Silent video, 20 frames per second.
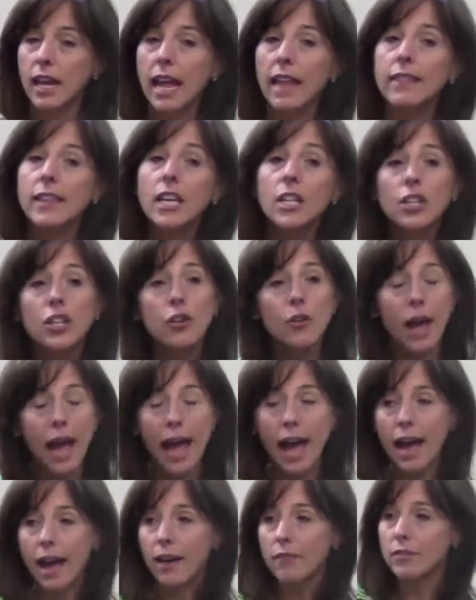And then you
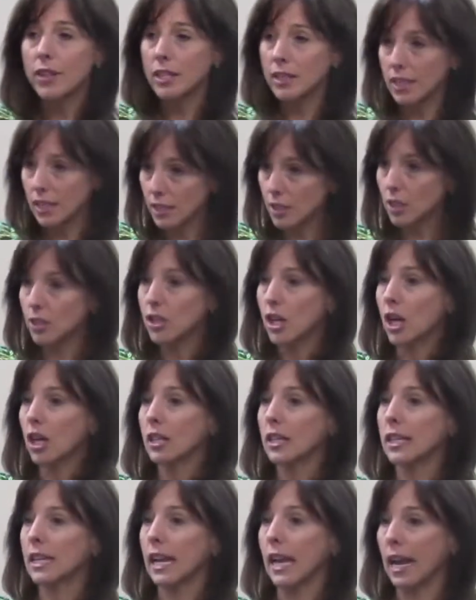have the Linda
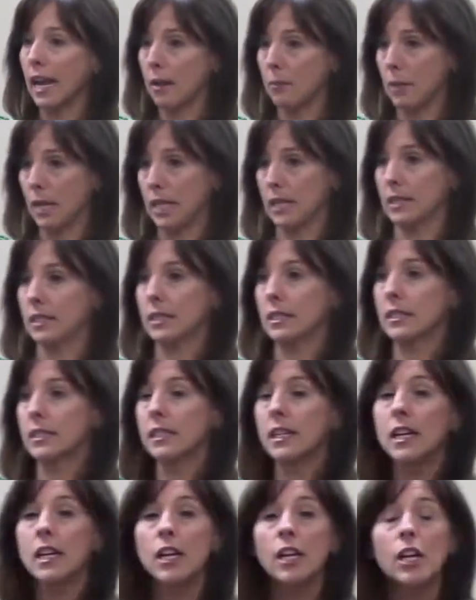Darling Hammonds,
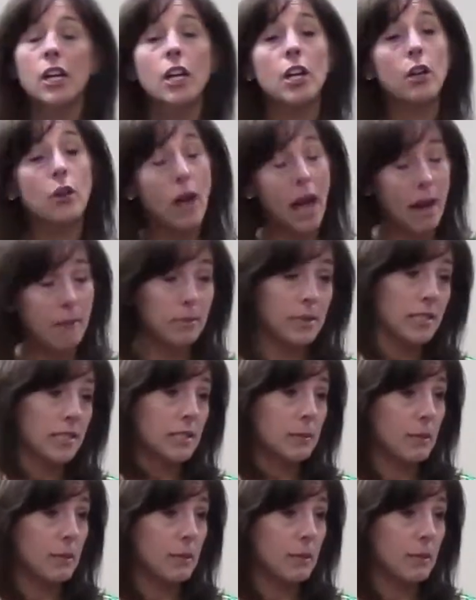who happens to